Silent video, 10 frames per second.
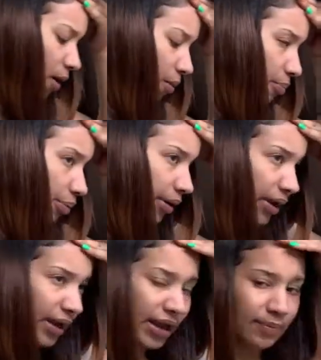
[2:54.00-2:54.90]

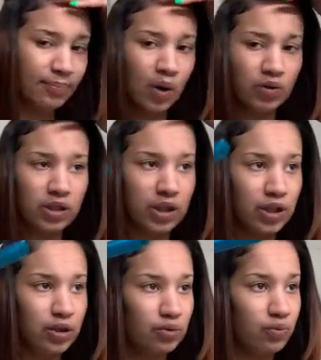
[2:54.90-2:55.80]
but
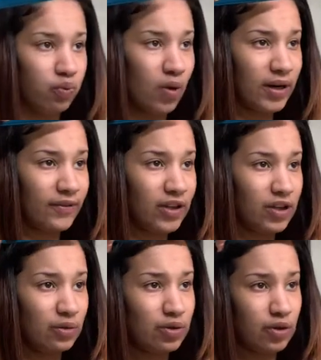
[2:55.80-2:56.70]
one of the
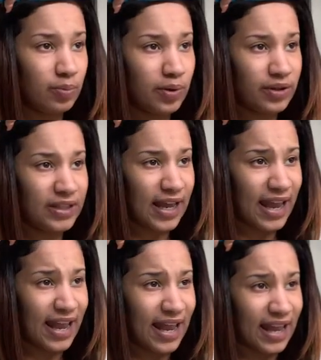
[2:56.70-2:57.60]
YouTubers
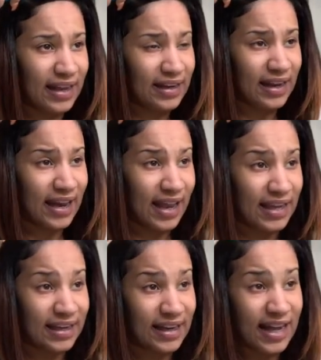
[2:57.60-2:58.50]
had,
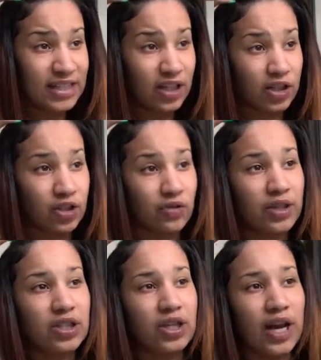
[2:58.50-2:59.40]
and I took a
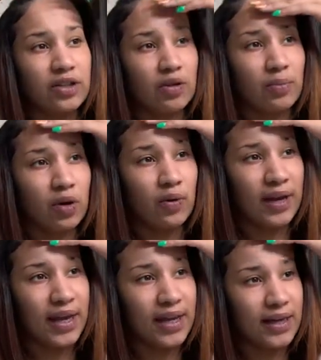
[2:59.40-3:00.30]
screenshot, so I'm gonna go
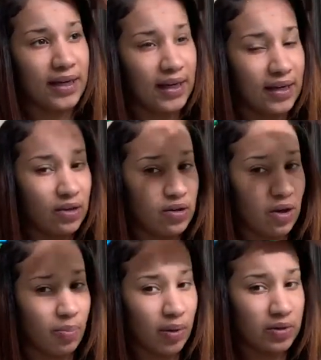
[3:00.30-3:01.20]
ahead and, you know,
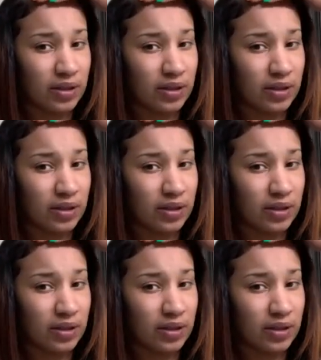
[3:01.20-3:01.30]
post